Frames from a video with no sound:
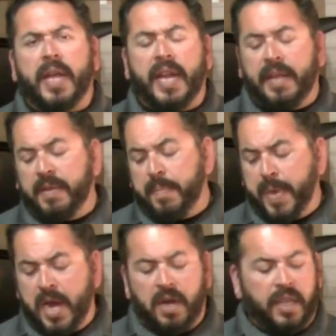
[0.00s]
And
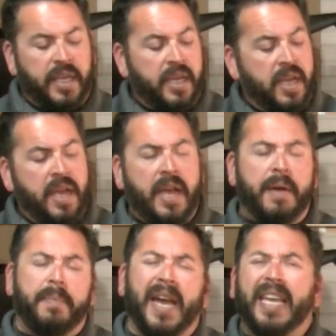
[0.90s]
apparently,
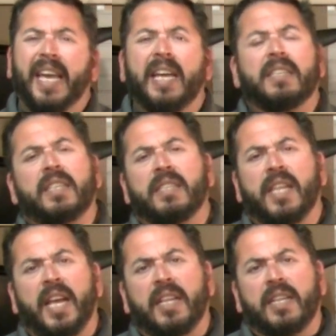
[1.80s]
my guess is
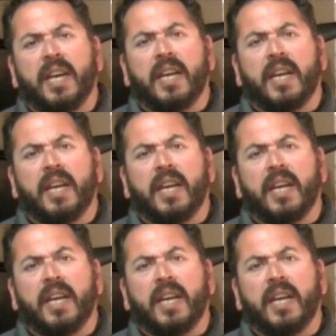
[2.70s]
that